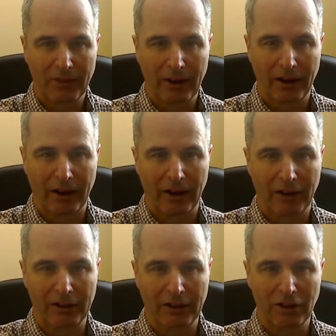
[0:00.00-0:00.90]

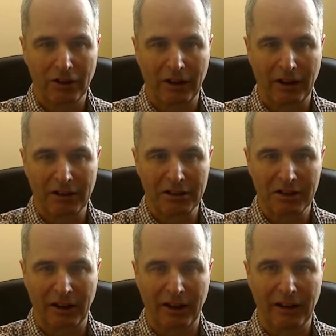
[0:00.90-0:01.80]
and you can get this
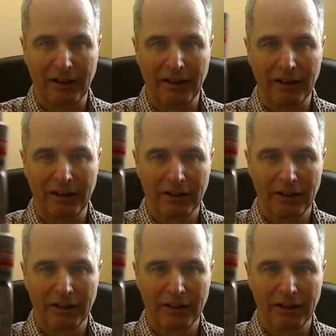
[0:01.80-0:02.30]
at any